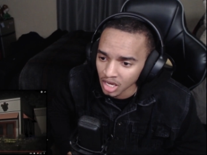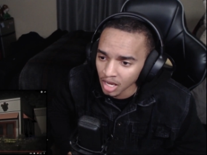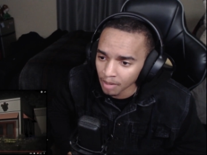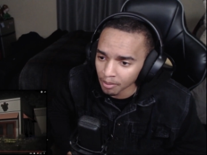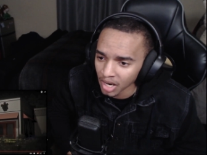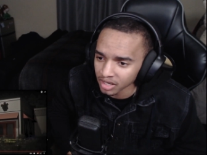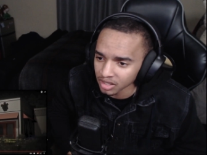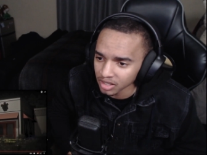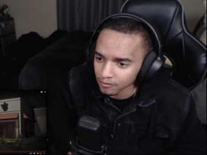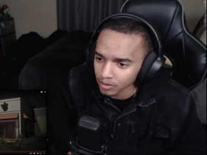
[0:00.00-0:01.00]

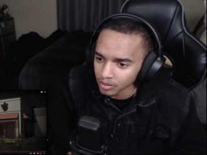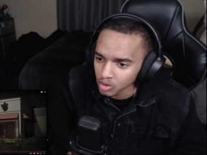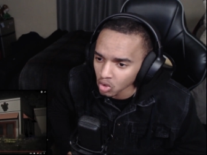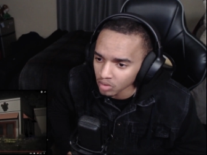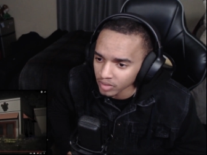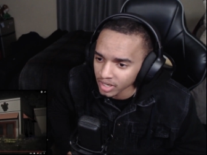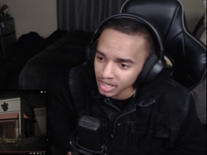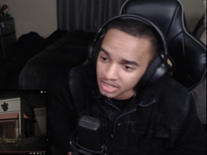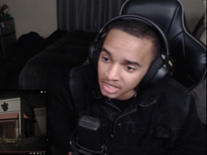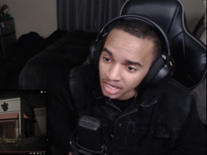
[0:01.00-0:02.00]
modeling from
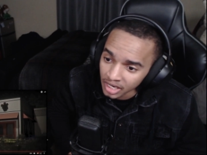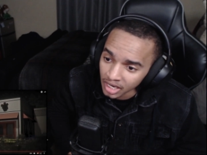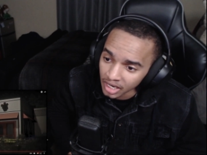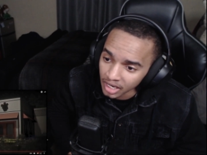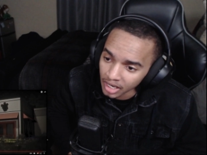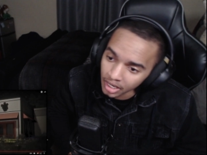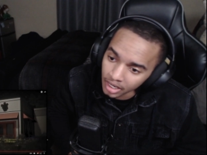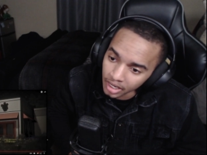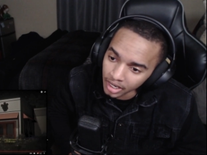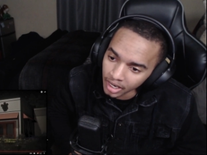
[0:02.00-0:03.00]
Torres,
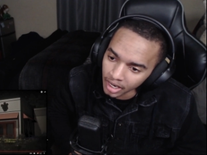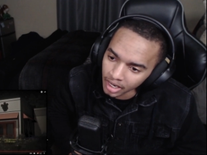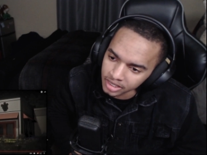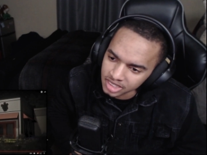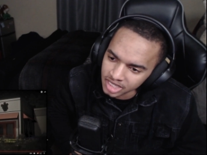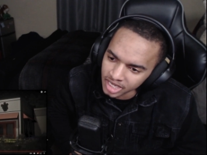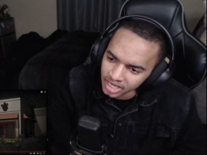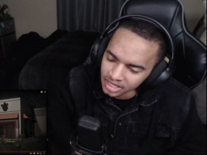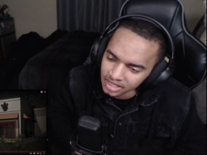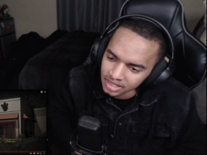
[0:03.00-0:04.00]
a
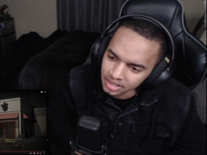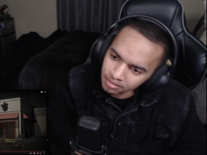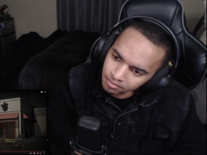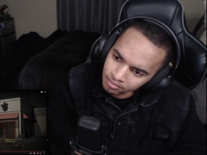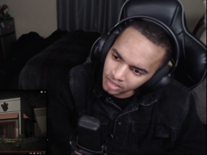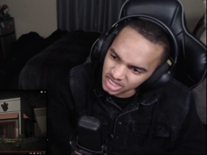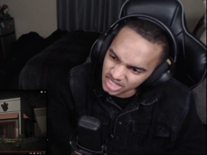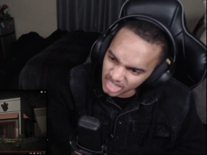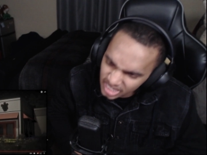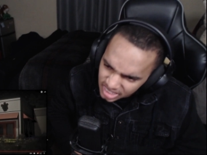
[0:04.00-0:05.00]
tit, a
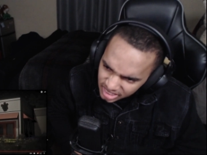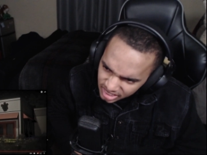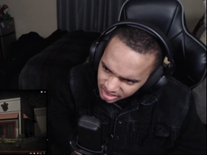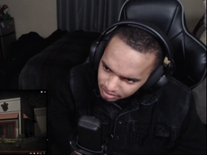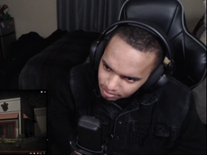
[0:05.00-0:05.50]
tit ticket,